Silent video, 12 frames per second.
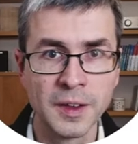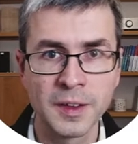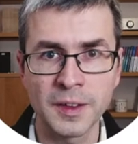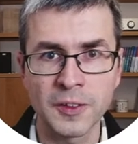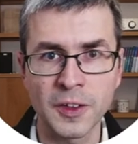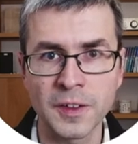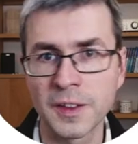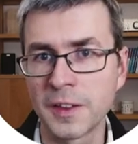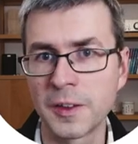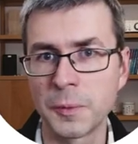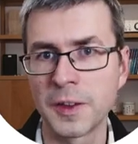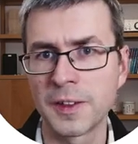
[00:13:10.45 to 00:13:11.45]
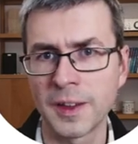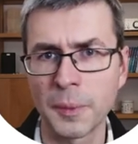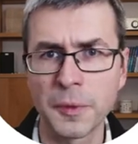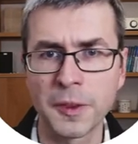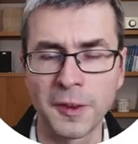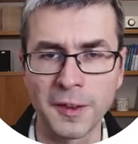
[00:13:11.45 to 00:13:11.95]
There just has to be
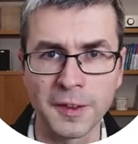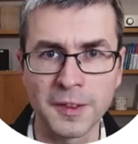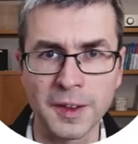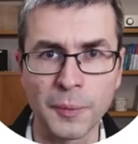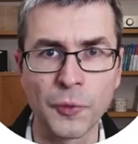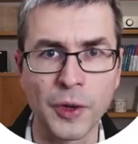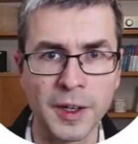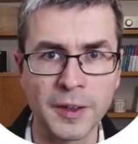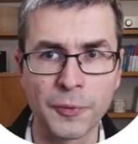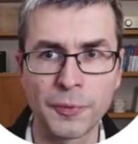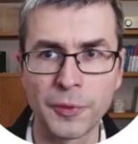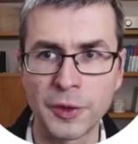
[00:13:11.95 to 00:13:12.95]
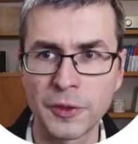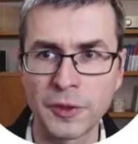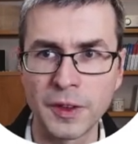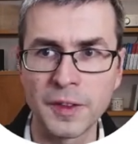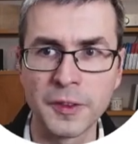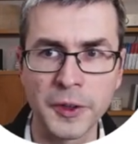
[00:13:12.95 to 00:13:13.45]
something, some y, which
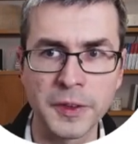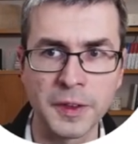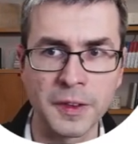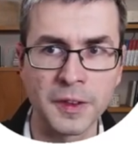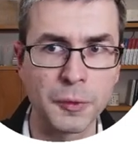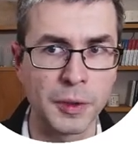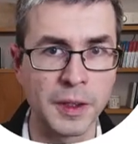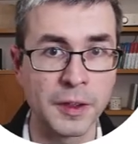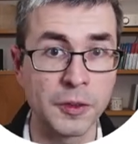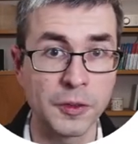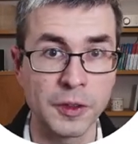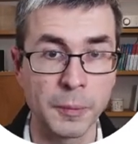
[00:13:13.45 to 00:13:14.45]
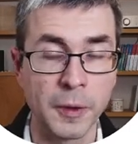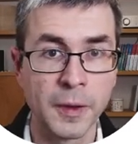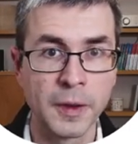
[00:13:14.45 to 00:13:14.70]
is not in this relationship.